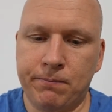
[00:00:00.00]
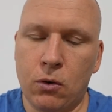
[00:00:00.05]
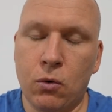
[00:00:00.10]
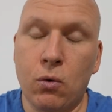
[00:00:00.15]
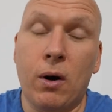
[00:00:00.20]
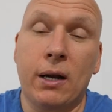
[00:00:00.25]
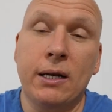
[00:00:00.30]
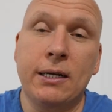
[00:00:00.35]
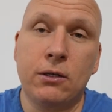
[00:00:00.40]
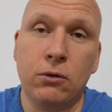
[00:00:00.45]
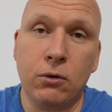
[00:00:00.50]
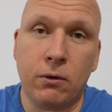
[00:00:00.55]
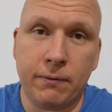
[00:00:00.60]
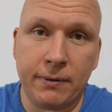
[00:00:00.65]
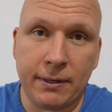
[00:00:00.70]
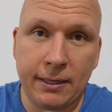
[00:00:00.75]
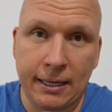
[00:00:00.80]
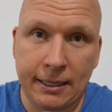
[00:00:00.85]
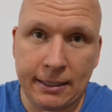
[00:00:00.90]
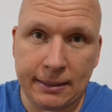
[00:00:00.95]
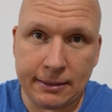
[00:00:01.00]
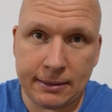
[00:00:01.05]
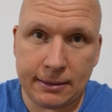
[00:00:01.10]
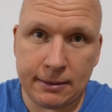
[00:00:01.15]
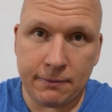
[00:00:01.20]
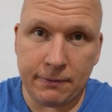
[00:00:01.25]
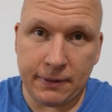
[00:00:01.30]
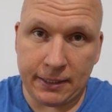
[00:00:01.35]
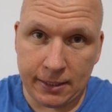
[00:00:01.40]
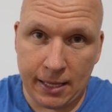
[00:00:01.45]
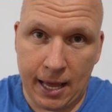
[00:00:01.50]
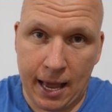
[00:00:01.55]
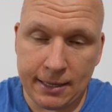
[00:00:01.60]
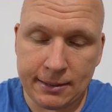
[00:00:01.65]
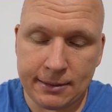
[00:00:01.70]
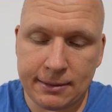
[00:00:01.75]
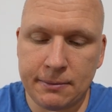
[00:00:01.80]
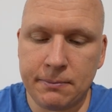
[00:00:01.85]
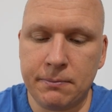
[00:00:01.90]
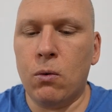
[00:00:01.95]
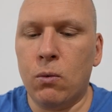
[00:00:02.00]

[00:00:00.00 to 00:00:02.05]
quality of the lens, the glass?